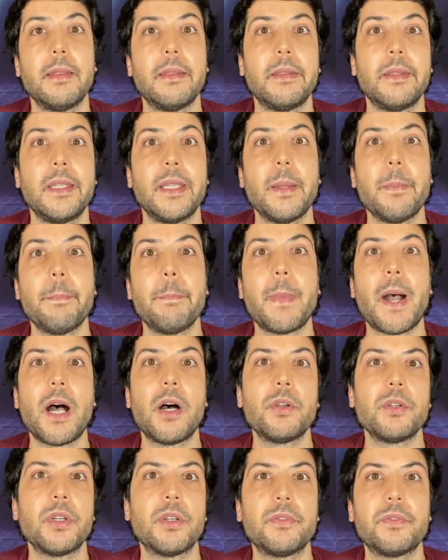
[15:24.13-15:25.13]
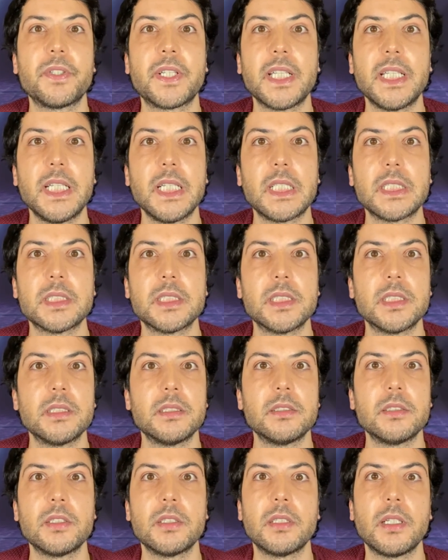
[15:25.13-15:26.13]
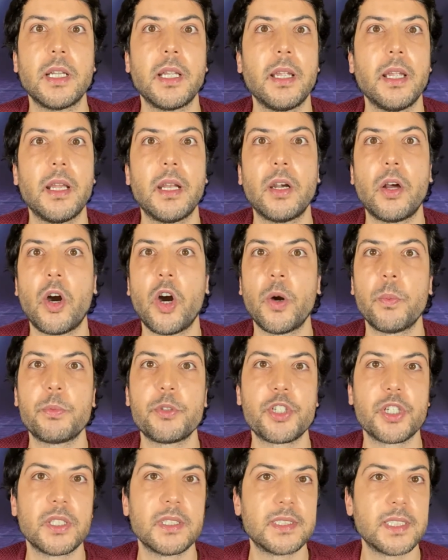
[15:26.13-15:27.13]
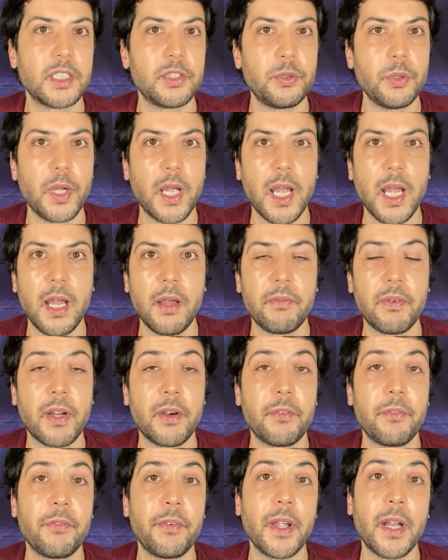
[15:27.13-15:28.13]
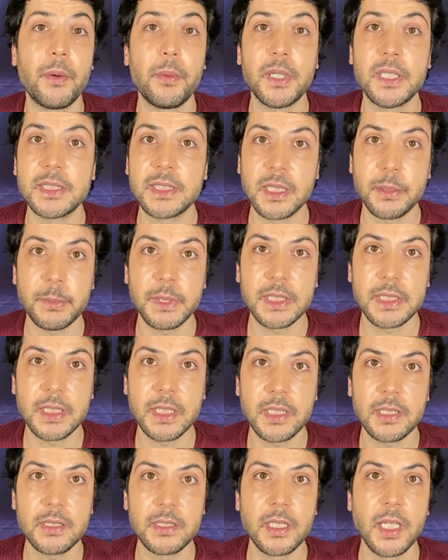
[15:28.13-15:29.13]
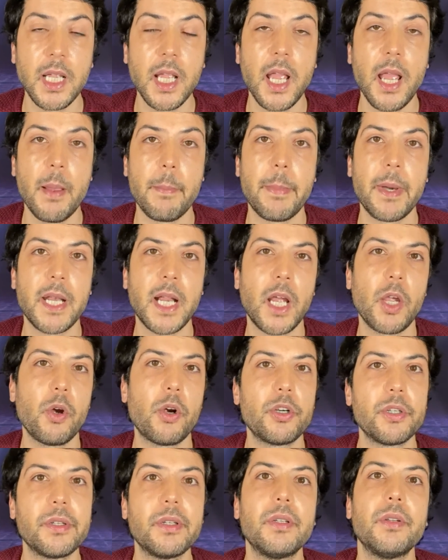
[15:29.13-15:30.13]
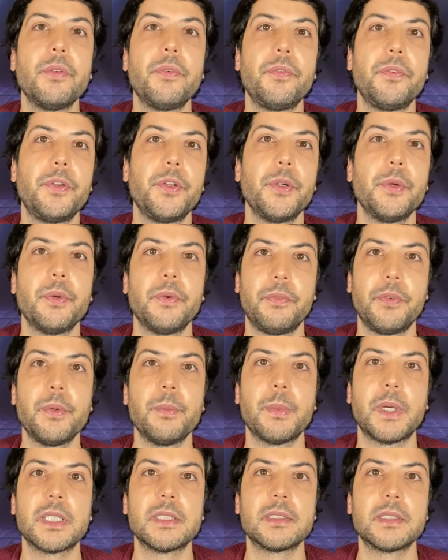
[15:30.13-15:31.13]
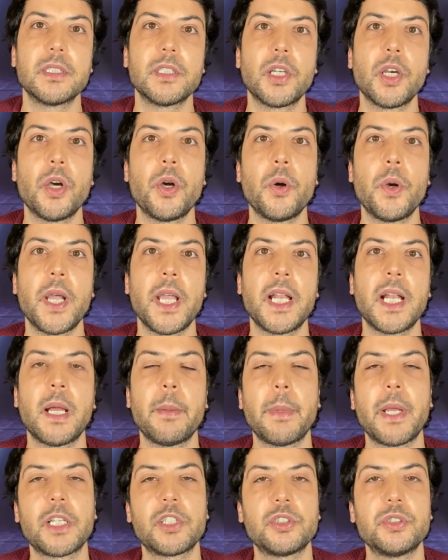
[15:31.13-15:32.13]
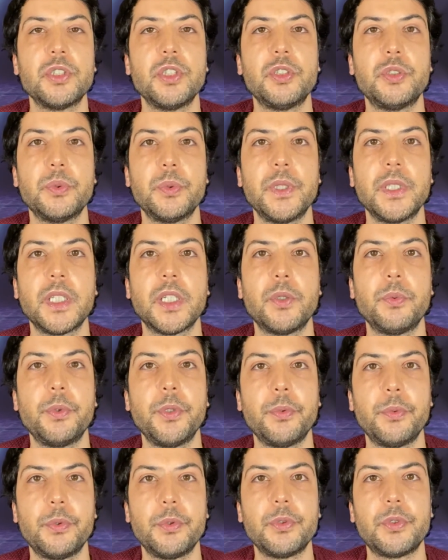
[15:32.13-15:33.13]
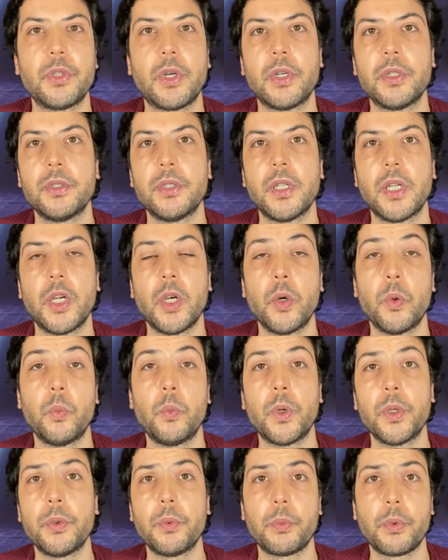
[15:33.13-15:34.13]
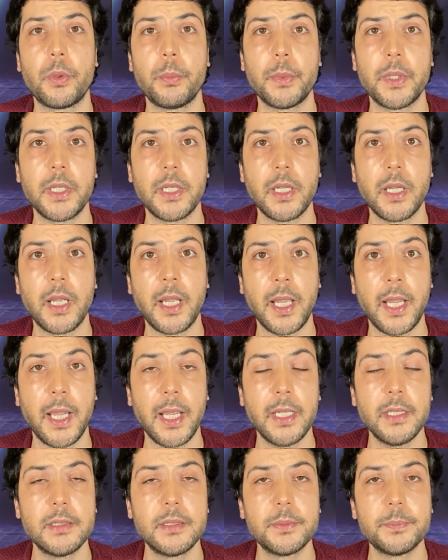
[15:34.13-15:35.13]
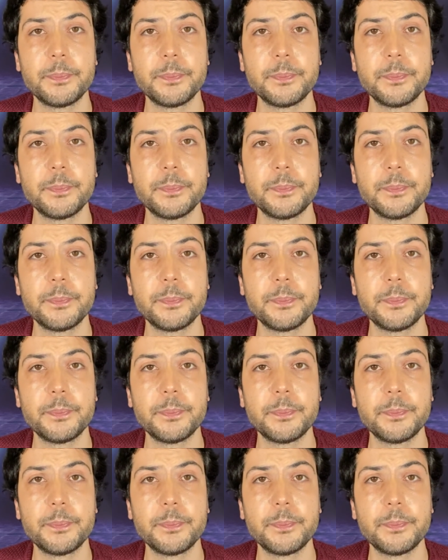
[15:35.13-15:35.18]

the amount of Nylon hair options that you have are very limited. But I ordered a few months ago, and I'm actually doing a reroute on the Wonder Woman head